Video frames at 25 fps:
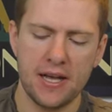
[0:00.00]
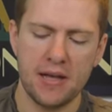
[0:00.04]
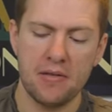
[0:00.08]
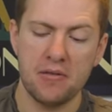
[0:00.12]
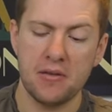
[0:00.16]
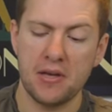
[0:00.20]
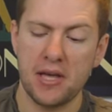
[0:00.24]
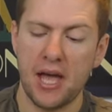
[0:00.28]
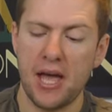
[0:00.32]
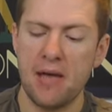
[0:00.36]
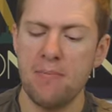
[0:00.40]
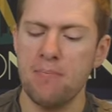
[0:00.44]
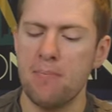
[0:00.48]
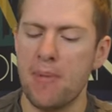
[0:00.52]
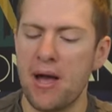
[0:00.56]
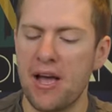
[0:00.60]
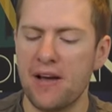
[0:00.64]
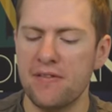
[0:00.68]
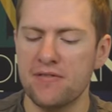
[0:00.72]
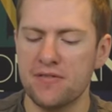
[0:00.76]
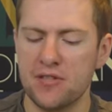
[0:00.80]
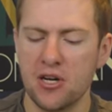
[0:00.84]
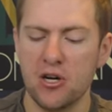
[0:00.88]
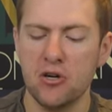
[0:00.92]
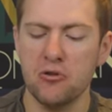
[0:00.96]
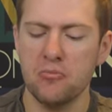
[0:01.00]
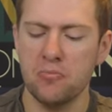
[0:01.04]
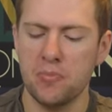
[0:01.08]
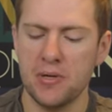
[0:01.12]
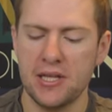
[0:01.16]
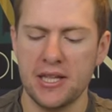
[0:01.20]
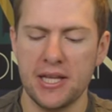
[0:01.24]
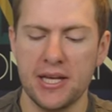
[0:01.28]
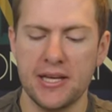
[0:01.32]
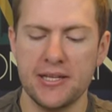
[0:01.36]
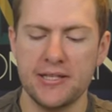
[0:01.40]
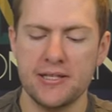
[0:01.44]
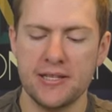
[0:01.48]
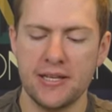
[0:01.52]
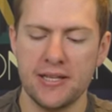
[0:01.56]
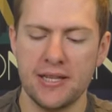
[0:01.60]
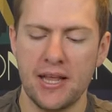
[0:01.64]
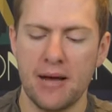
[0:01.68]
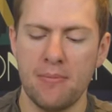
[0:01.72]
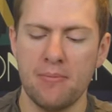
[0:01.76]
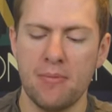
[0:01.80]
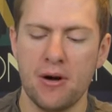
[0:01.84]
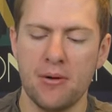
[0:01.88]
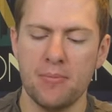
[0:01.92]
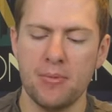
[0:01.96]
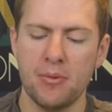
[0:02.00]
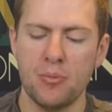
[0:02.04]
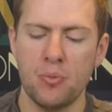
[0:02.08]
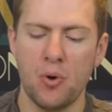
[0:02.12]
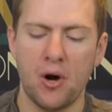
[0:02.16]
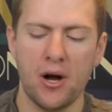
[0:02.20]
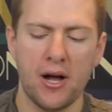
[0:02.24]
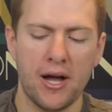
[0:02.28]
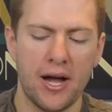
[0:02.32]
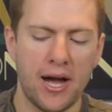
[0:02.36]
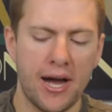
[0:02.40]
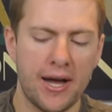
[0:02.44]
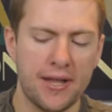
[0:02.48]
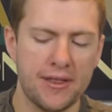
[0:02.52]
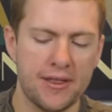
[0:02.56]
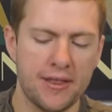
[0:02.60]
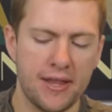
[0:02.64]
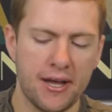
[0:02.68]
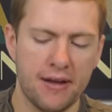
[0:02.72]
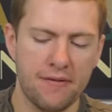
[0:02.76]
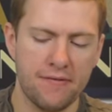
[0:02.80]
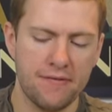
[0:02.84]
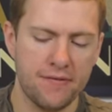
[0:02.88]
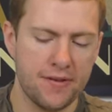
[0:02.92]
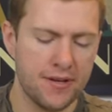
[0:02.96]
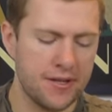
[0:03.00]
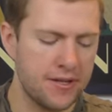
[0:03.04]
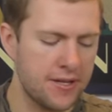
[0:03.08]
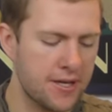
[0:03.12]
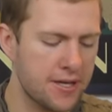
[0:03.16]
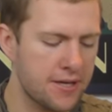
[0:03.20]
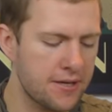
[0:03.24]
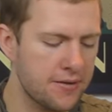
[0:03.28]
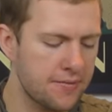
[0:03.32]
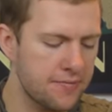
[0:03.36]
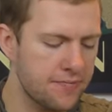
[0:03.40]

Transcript: The game may have told me this, and that might be why I had that feeling.